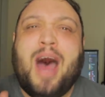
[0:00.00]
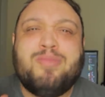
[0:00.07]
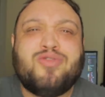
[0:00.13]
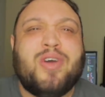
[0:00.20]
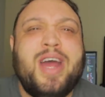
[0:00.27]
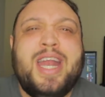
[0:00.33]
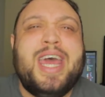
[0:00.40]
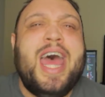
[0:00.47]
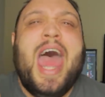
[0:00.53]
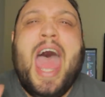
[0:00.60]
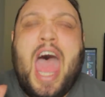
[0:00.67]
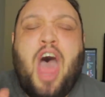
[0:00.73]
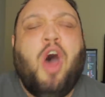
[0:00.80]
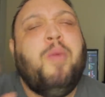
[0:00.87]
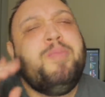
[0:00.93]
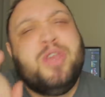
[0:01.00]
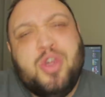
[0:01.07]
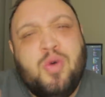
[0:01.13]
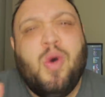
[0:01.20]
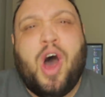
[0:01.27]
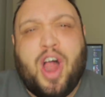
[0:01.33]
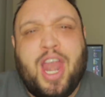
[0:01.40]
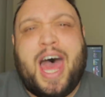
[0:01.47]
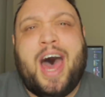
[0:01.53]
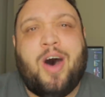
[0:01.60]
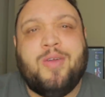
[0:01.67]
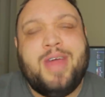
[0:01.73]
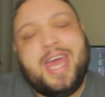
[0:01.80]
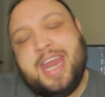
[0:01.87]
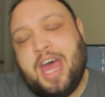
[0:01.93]
I'm trying to help you all
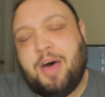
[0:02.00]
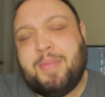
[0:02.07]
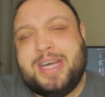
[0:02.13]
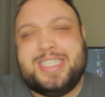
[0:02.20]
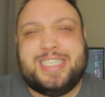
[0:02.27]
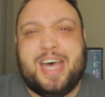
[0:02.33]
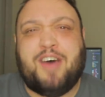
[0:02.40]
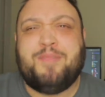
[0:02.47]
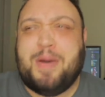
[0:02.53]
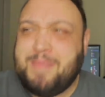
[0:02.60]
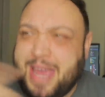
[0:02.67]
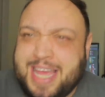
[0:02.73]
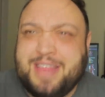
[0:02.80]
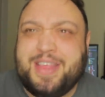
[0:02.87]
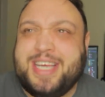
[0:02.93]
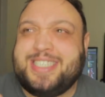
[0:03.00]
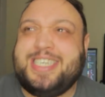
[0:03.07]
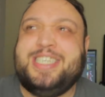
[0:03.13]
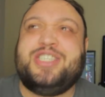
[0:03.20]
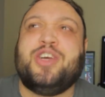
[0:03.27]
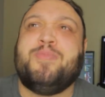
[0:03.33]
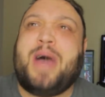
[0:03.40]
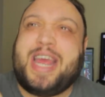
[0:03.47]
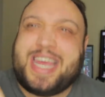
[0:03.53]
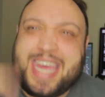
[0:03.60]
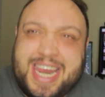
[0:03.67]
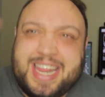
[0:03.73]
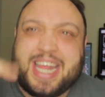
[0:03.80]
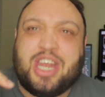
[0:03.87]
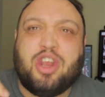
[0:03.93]
out and help myself by making things easier by
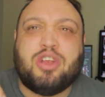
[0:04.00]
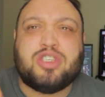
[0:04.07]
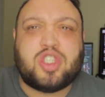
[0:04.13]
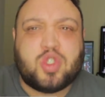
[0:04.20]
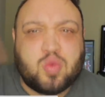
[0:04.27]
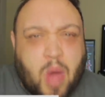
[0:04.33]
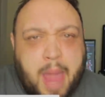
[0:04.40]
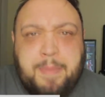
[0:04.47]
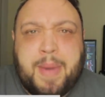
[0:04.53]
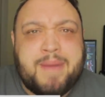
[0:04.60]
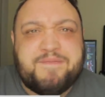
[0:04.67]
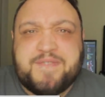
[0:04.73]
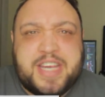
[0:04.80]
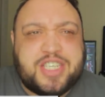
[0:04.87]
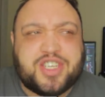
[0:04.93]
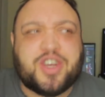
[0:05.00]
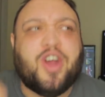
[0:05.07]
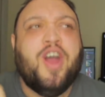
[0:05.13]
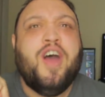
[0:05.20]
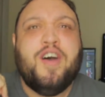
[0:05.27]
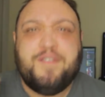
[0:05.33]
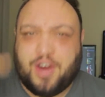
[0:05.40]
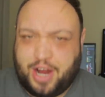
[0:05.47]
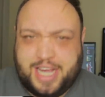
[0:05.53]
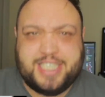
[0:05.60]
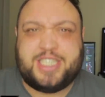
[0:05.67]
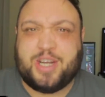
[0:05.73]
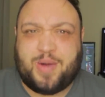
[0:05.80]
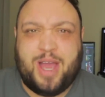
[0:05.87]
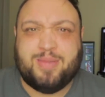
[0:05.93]
getting the little swipe up feature for
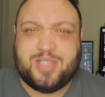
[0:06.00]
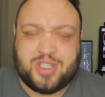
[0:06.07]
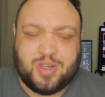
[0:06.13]
Instagram